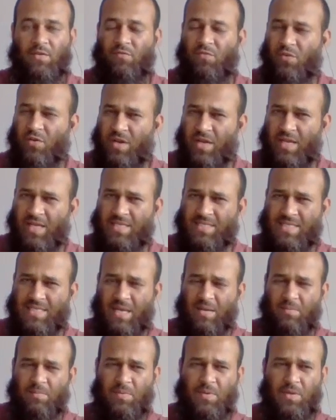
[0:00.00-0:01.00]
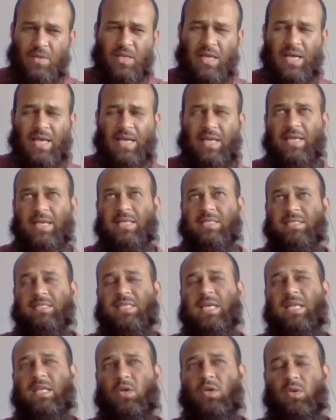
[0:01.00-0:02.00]
For an example, I can
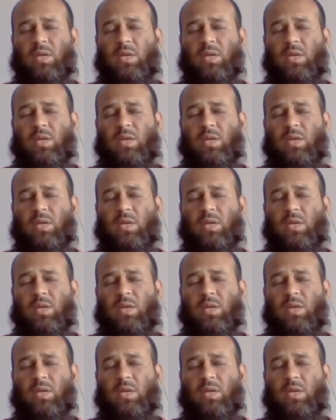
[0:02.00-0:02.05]
tell you,